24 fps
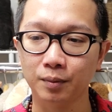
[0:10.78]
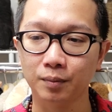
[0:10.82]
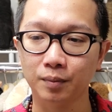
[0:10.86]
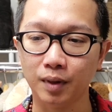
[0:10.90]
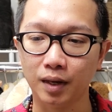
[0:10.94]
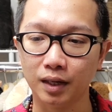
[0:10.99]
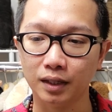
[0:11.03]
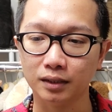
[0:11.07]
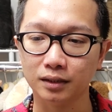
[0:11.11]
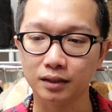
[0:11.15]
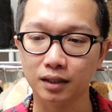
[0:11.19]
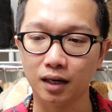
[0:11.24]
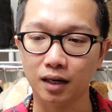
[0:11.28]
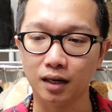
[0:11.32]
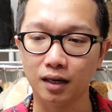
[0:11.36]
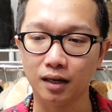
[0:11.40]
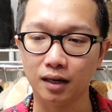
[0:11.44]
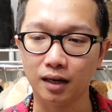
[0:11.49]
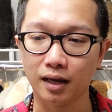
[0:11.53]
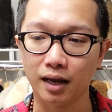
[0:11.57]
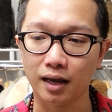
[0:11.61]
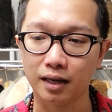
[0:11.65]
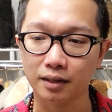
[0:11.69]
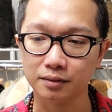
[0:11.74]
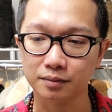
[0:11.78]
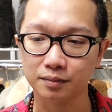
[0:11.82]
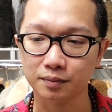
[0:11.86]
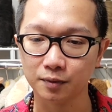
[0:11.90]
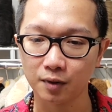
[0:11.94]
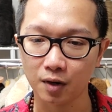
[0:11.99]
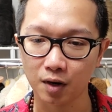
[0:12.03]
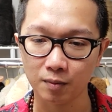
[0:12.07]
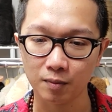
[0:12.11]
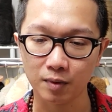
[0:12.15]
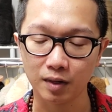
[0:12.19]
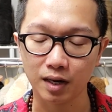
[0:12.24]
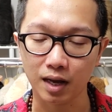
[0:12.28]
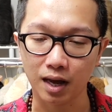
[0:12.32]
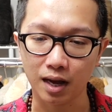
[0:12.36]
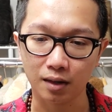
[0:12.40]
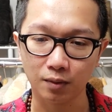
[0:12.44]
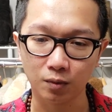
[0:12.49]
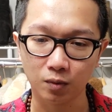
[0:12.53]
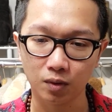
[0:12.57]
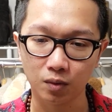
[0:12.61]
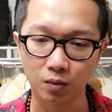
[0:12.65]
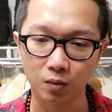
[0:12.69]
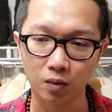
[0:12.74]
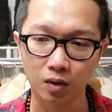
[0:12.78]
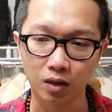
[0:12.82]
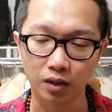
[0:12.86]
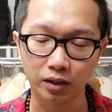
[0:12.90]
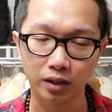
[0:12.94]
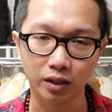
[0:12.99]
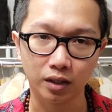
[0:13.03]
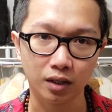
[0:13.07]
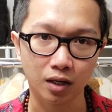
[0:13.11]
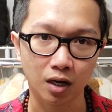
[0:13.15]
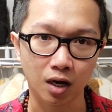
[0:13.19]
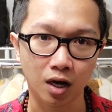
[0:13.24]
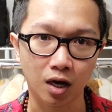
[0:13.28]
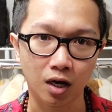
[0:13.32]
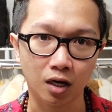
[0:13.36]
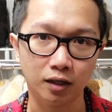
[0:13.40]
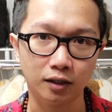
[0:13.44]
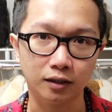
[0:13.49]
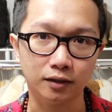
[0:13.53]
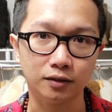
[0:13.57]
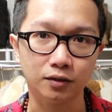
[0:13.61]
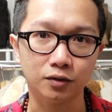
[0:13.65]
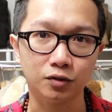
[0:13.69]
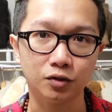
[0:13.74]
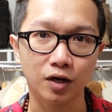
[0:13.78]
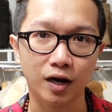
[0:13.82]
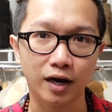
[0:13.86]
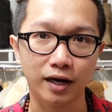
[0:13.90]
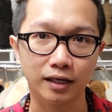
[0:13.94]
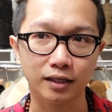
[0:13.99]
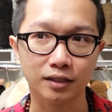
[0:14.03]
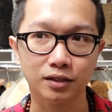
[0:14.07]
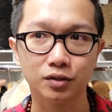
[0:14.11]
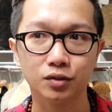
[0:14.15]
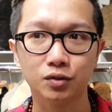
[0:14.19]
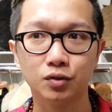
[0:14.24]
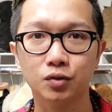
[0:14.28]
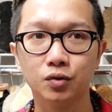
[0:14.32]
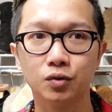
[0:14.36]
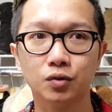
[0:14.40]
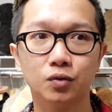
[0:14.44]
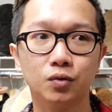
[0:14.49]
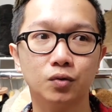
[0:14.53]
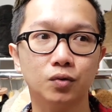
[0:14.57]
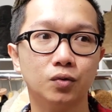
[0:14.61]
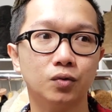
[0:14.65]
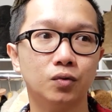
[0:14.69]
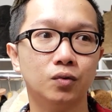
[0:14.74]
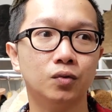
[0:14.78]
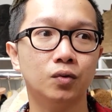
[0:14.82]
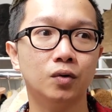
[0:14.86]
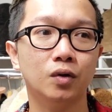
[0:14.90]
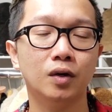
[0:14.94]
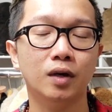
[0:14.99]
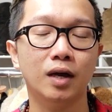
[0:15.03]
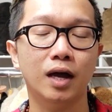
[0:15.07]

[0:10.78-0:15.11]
but as promised, I will working on trying to.